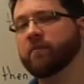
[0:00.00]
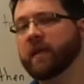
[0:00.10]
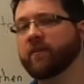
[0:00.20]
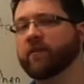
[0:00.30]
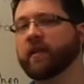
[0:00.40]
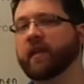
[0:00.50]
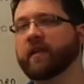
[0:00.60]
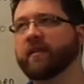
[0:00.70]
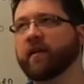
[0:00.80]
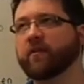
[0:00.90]
means that
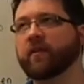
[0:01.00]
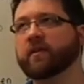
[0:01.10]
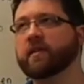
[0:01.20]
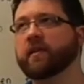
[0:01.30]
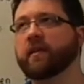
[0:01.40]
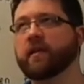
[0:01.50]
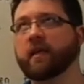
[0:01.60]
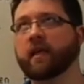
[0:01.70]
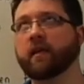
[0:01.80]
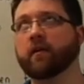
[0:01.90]
it doesn't
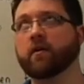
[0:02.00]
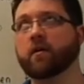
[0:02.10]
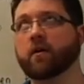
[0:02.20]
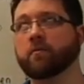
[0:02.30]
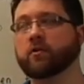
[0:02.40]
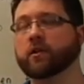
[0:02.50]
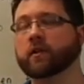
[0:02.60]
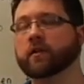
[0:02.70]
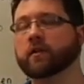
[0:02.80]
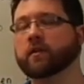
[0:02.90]
need an
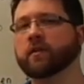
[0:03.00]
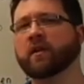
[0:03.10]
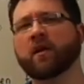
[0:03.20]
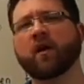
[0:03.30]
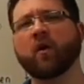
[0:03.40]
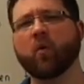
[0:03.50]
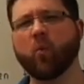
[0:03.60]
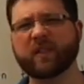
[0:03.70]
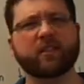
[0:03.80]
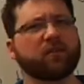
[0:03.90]
object.
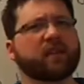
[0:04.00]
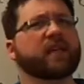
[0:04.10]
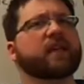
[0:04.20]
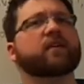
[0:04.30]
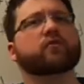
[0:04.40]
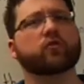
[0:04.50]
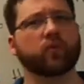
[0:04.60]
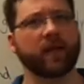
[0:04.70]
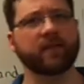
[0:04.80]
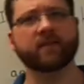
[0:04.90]
What do you think
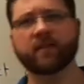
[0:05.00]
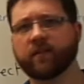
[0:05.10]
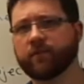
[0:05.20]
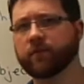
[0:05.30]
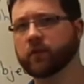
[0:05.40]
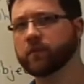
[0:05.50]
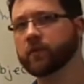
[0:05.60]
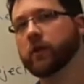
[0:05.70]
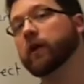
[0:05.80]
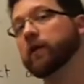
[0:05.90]
transitive verbs
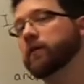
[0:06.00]
are?